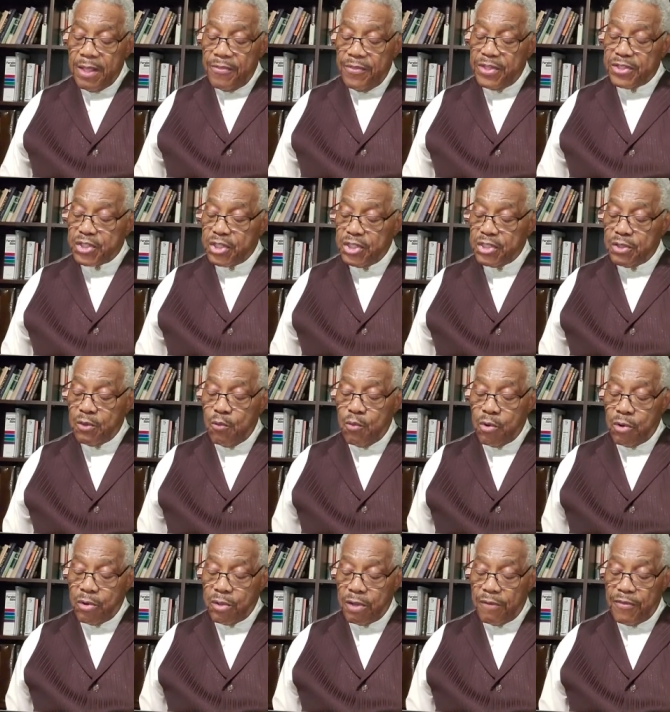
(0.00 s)
This is the
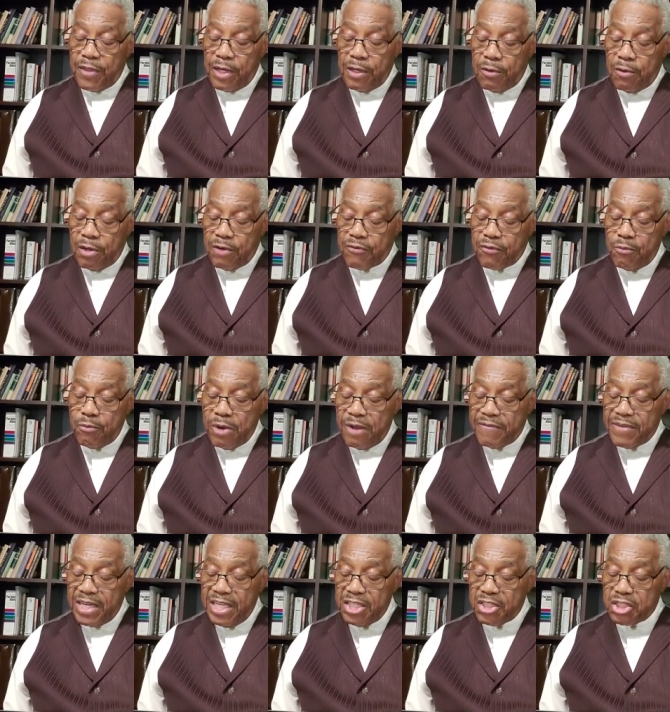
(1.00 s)
word of the Lord from
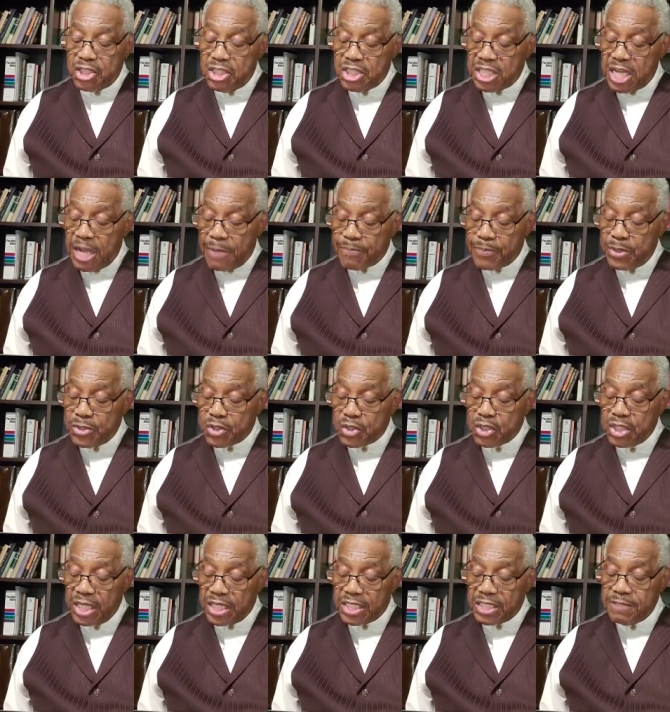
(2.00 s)
Revelation chapter
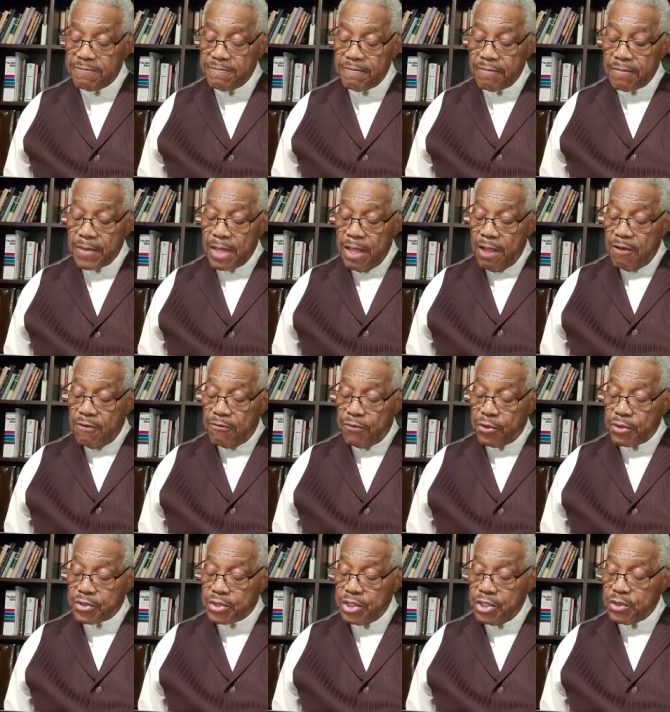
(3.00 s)
6,
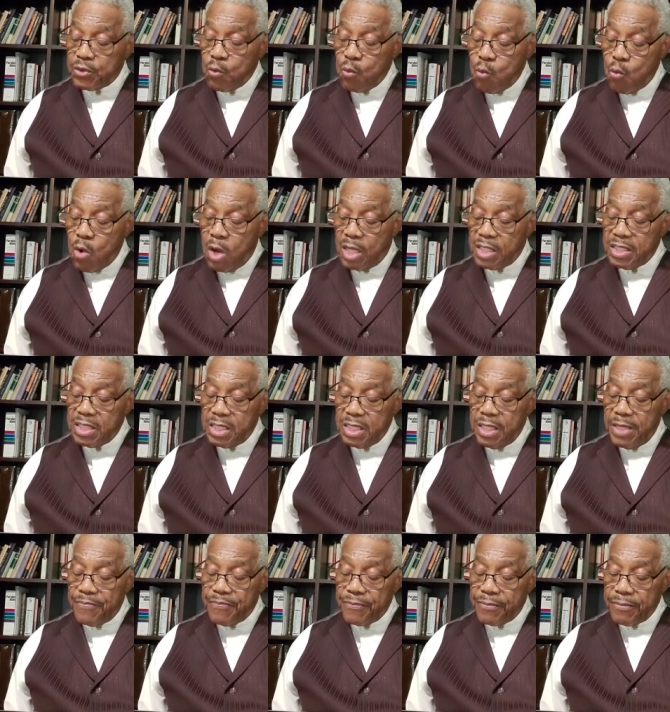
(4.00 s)
verses 1
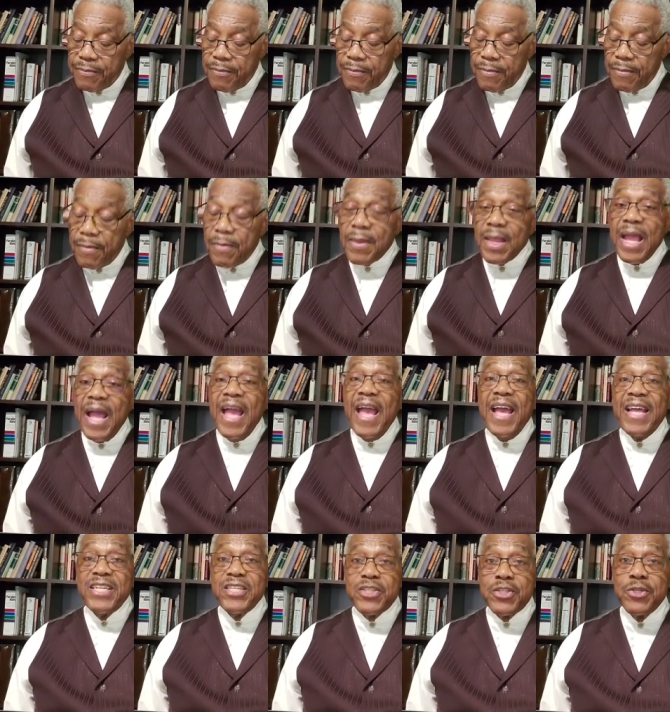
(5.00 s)

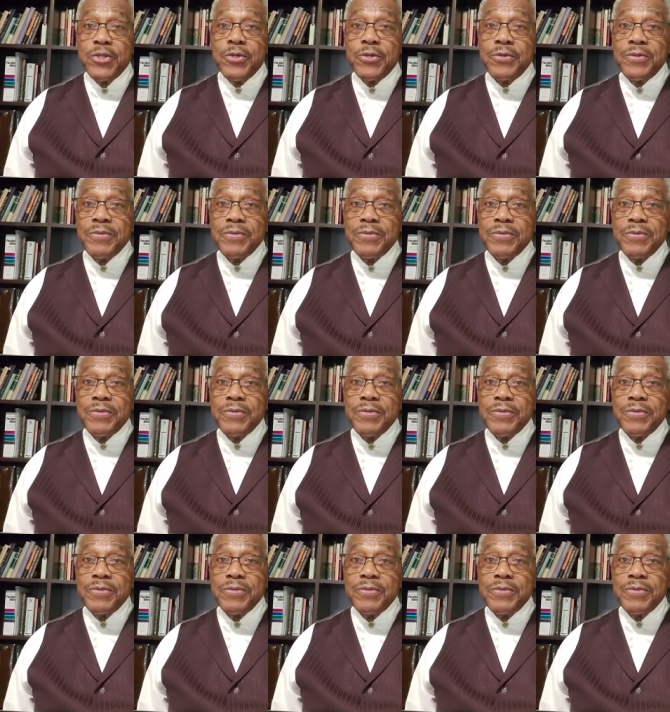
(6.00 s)
and 2.